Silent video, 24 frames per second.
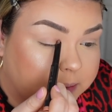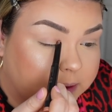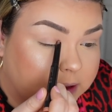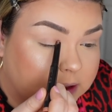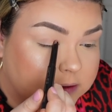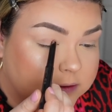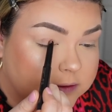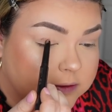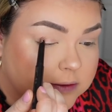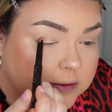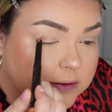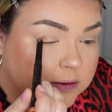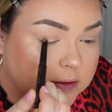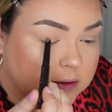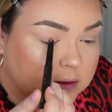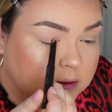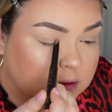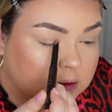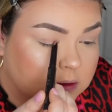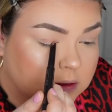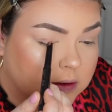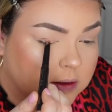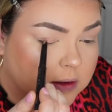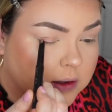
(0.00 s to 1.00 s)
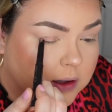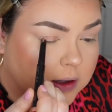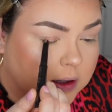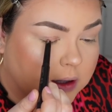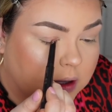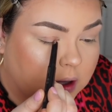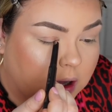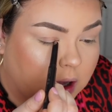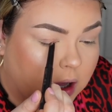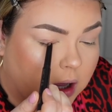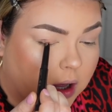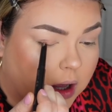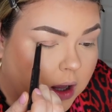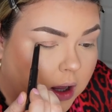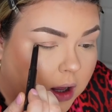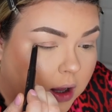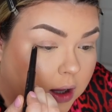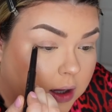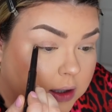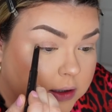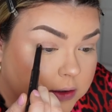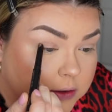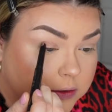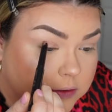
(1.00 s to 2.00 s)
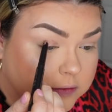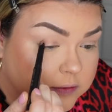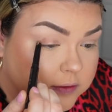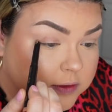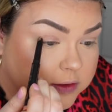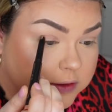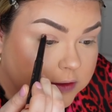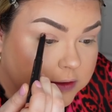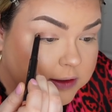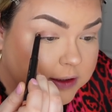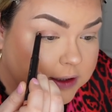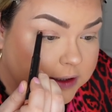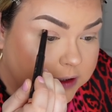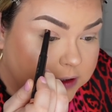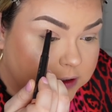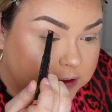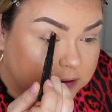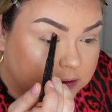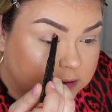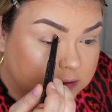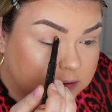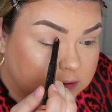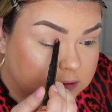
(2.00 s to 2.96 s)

it all over the lid.